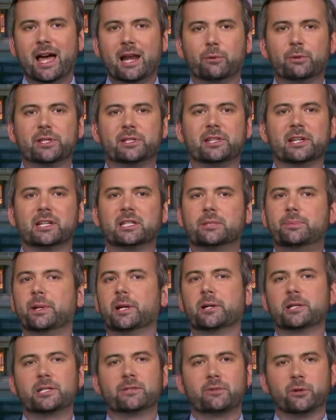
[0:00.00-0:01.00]
and it was the
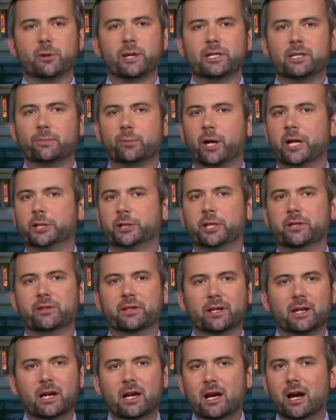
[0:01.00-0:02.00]
experience of the Great Depression
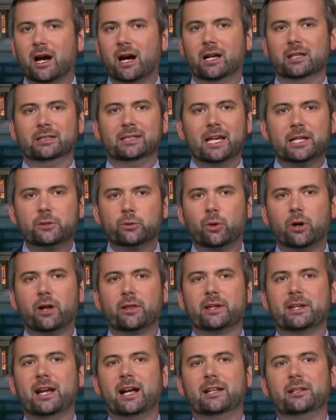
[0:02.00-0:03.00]
that led to all
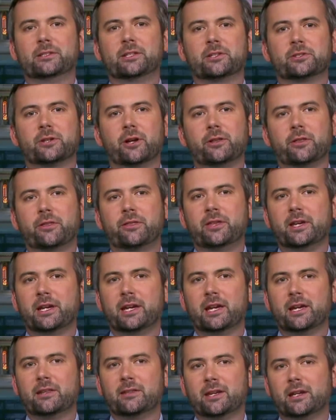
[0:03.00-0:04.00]
the analysis, all the
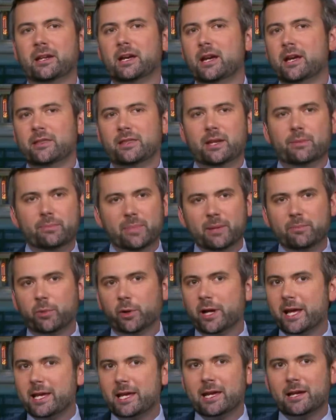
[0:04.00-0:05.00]
thinking that then Ben
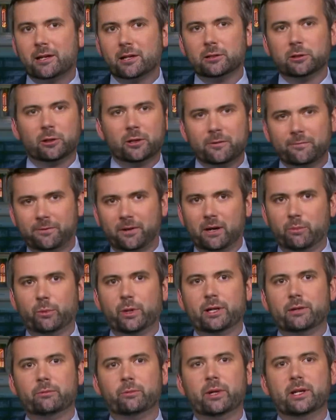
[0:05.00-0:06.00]
Bernanke could learn from
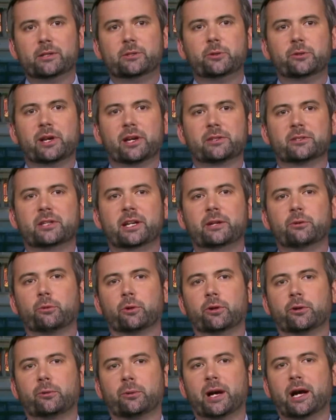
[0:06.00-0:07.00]
when 2008
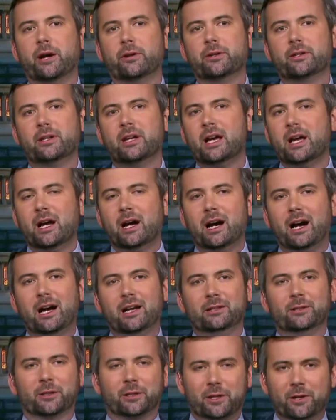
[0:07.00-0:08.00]
rolled around. And
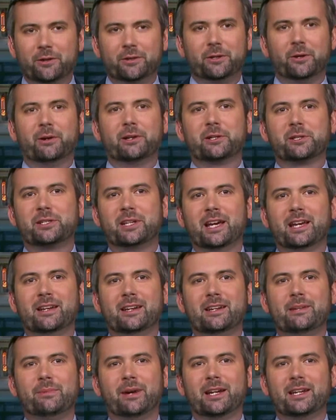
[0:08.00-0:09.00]
look, you understand
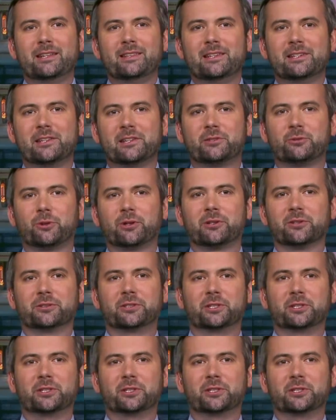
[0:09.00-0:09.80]
anybody in these historical